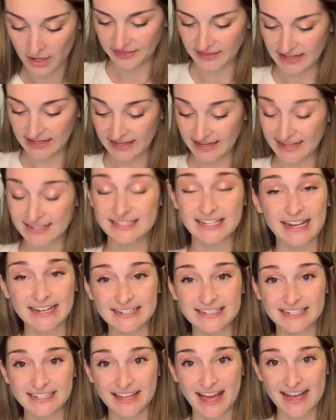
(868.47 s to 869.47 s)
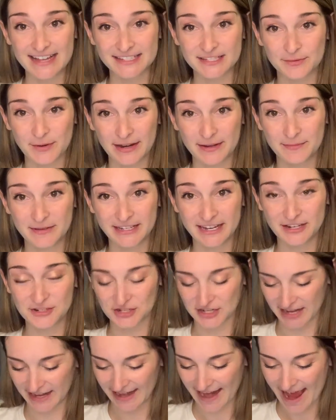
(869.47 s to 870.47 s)
The second to last
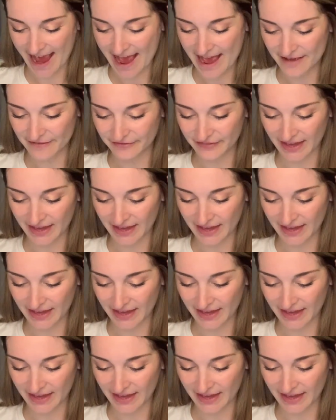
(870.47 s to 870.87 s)
recommendation I have